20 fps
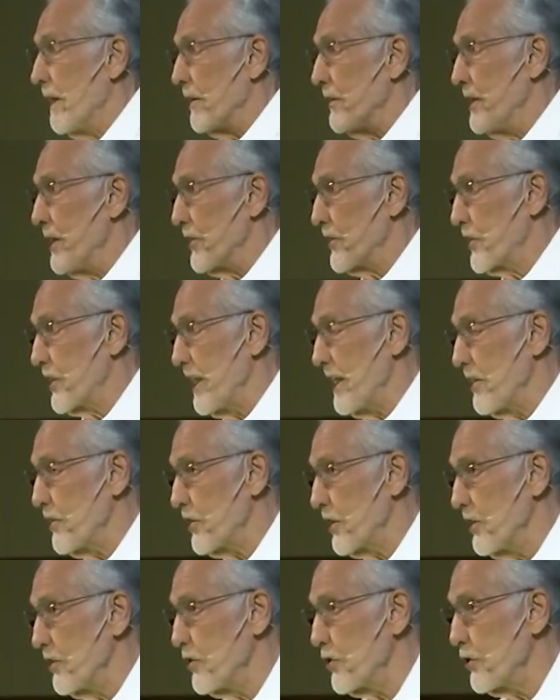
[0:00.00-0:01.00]

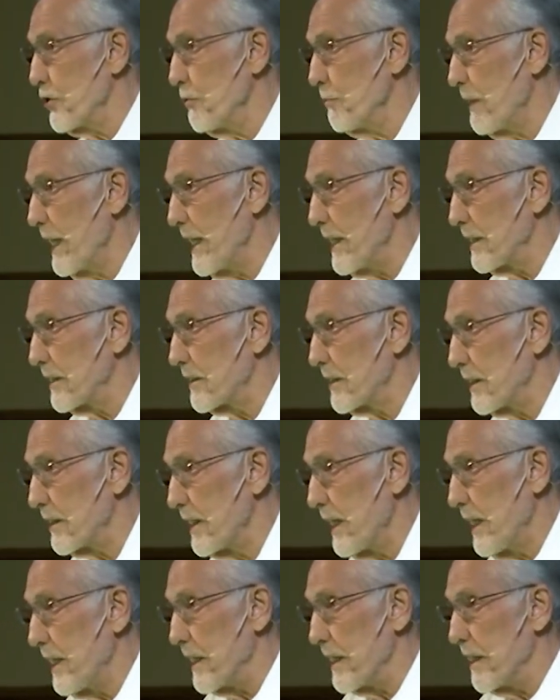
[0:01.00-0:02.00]
Decisions you make
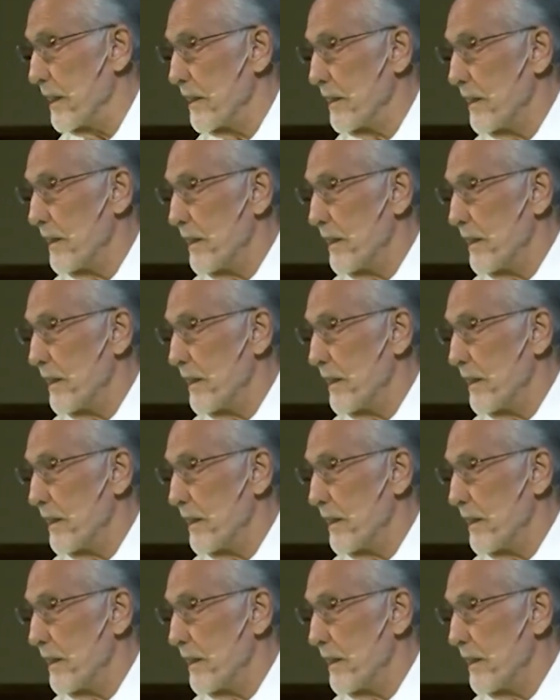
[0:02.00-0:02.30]
today